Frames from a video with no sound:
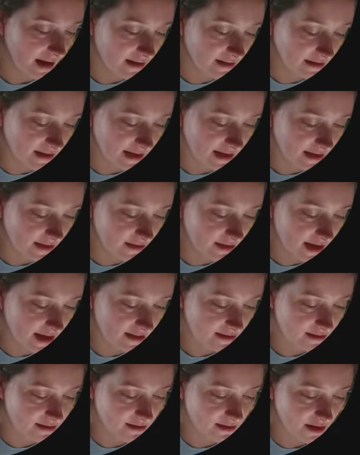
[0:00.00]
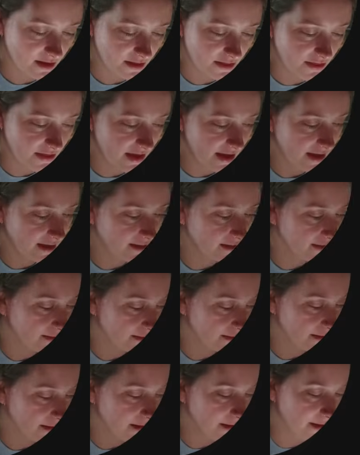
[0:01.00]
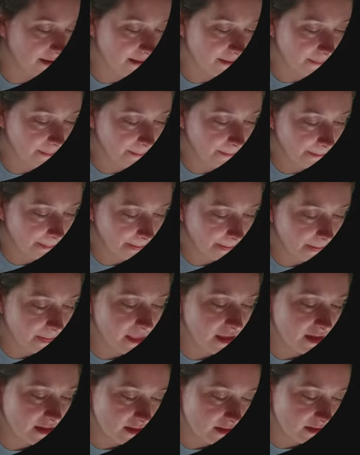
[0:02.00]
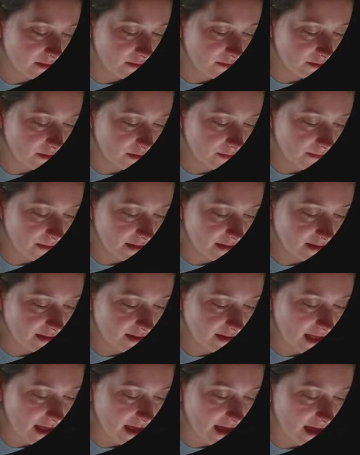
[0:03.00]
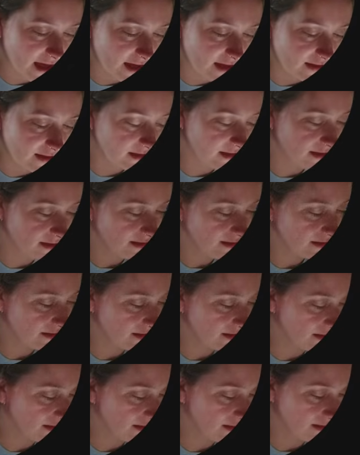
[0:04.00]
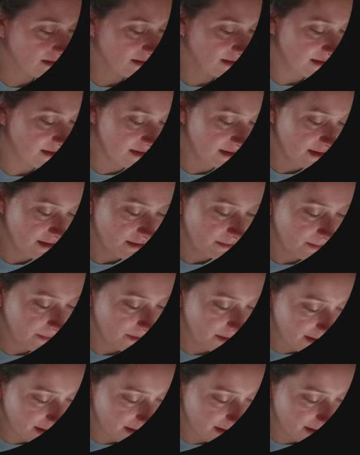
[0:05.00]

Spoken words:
like, that's a thing. We'll erase that. But like,